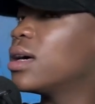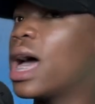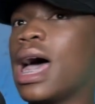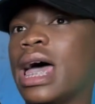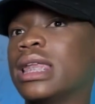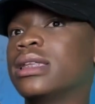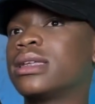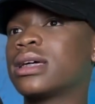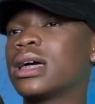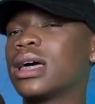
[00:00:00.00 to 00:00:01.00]

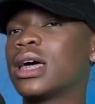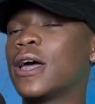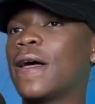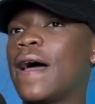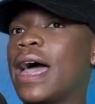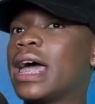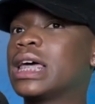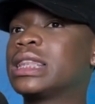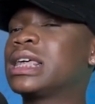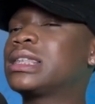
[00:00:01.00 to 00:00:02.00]
And
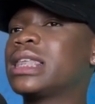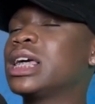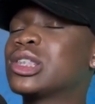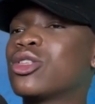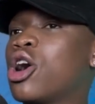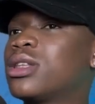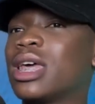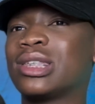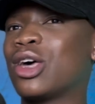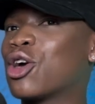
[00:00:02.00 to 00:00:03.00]
this thing is not
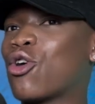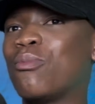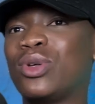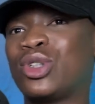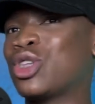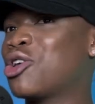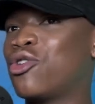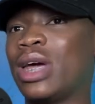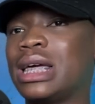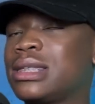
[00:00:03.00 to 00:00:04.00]
a competition, not a
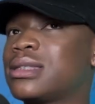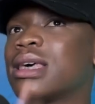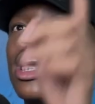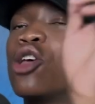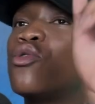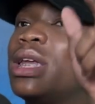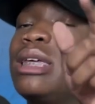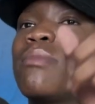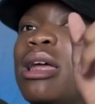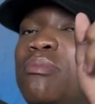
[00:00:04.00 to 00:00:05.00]
race.
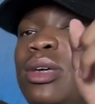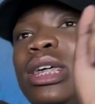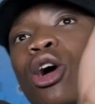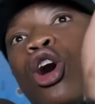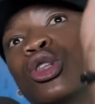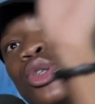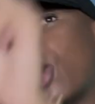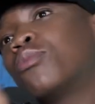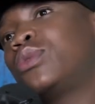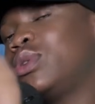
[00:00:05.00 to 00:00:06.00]
Randy might be on
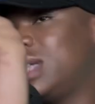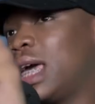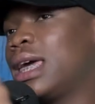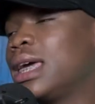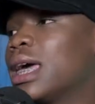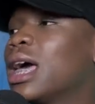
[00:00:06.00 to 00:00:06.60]
top today.